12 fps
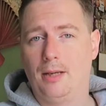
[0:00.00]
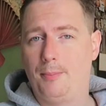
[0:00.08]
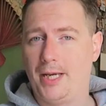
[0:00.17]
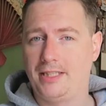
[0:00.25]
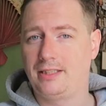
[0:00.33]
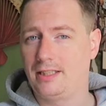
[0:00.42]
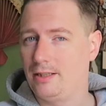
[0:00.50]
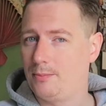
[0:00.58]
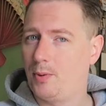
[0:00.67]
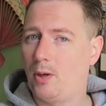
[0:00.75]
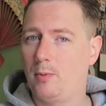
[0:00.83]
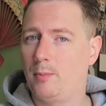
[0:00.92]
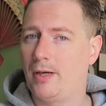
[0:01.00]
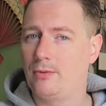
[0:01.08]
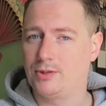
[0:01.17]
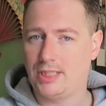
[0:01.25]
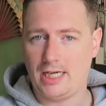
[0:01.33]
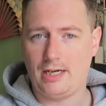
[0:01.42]
Basically the problem I
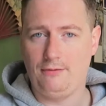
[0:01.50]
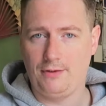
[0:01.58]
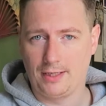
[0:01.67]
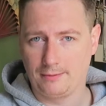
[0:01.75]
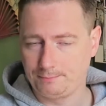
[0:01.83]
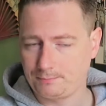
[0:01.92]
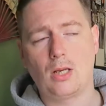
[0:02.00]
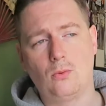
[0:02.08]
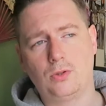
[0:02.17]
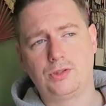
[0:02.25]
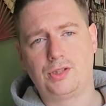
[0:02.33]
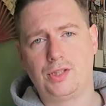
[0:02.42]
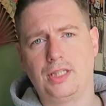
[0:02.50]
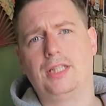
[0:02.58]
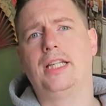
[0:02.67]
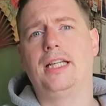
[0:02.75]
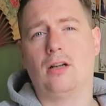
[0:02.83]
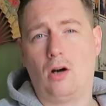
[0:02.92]
was having was that
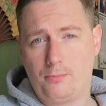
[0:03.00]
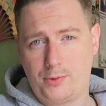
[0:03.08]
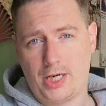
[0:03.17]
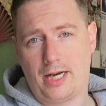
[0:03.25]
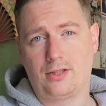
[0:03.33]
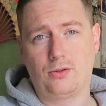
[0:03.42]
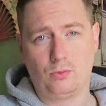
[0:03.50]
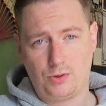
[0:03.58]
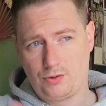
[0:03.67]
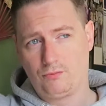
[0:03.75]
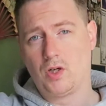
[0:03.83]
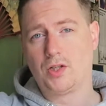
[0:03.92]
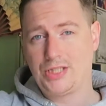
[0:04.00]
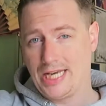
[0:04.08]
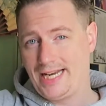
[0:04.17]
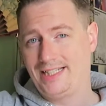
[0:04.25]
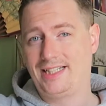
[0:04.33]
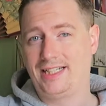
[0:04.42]
the object was
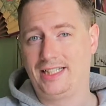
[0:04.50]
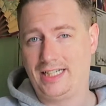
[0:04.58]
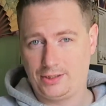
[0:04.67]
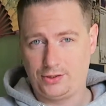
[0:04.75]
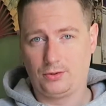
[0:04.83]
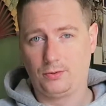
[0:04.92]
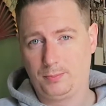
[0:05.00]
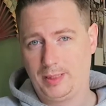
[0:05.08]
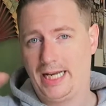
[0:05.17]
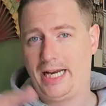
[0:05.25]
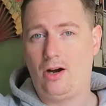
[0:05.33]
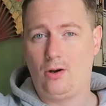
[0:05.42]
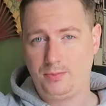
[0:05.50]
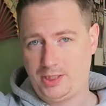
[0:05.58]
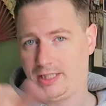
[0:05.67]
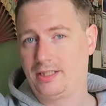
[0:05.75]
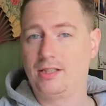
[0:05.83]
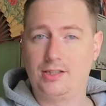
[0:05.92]
rotating, the actual player
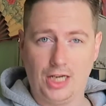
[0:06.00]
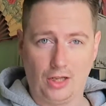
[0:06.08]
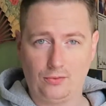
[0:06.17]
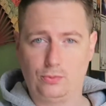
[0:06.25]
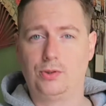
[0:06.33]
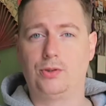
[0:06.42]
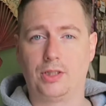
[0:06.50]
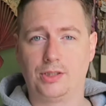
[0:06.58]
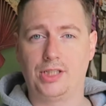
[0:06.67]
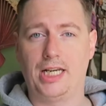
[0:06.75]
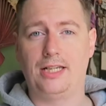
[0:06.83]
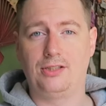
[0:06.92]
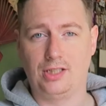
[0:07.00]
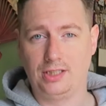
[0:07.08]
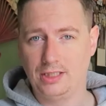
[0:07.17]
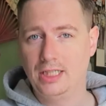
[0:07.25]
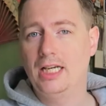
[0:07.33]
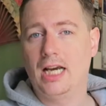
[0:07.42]
object itself was rotating
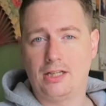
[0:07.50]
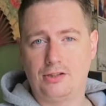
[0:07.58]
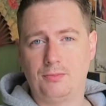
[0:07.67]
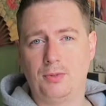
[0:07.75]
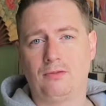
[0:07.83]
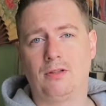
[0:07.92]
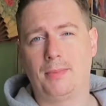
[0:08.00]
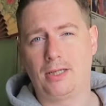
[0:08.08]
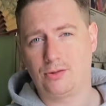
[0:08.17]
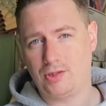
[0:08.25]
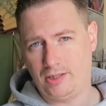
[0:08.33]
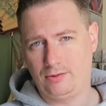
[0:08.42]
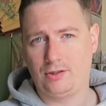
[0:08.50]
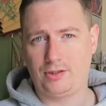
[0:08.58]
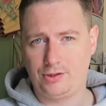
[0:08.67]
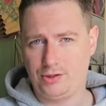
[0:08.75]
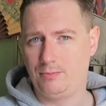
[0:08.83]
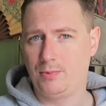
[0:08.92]
as you move the mouse around or
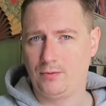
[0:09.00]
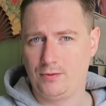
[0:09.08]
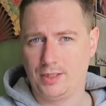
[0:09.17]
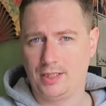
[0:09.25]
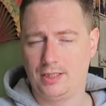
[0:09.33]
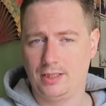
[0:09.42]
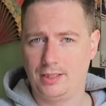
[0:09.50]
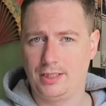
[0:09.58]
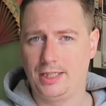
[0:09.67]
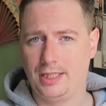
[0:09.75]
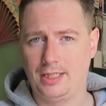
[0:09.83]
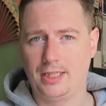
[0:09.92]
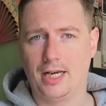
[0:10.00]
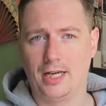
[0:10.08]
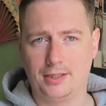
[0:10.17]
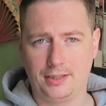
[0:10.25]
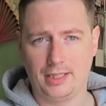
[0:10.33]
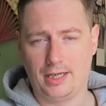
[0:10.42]
as you move the
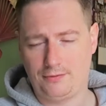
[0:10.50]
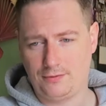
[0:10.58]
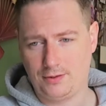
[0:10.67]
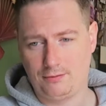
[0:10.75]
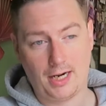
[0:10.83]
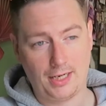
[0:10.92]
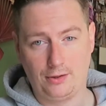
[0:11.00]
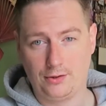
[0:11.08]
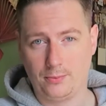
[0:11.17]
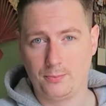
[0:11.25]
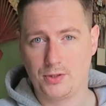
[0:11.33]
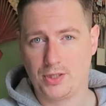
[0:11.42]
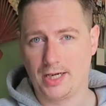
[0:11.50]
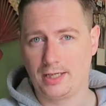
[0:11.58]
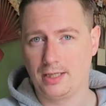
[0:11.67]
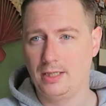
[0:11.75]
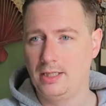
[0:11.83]
right thumbstick.